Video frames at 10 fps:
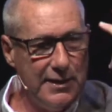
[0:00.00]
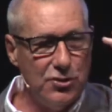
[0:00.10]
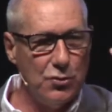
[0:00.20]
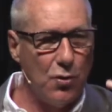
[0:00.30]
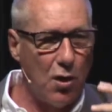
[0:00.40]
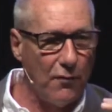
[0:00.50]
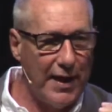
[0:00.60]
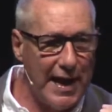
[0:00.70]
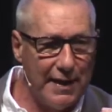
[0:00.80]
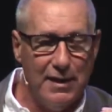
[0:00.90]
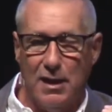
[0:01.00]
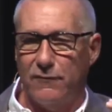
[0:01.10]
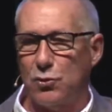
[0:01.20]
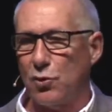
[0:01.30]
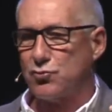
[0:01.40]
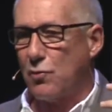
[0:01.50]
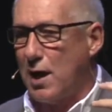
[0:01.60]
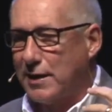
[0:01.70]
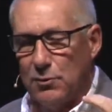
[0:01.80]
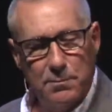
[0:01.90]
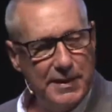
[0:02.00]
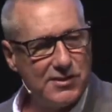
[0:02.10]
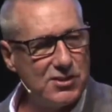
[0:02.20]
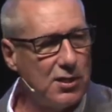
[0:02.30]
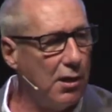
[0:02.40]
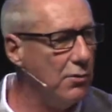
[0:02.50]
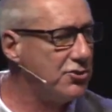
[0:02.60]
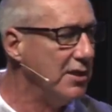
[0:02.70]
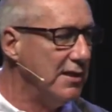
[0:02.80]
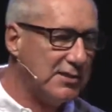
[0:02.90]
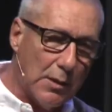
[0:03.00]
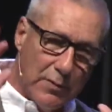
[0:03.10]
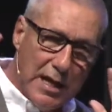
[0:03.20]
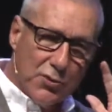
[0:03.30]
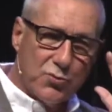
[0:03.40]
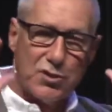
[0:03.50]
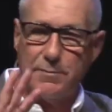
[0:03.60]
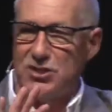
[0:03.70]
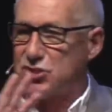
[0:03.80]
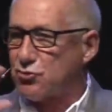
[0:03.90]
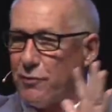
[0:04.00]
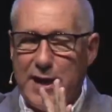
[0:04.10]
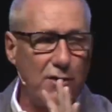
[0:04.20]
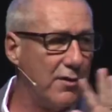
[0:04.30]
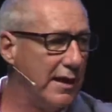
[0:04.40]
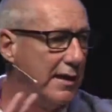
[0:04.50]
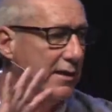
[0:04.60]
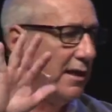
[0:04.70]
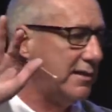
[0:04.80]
and do all that. Of course, Rocky would be his coach. Someone else was going to be his trainer and, and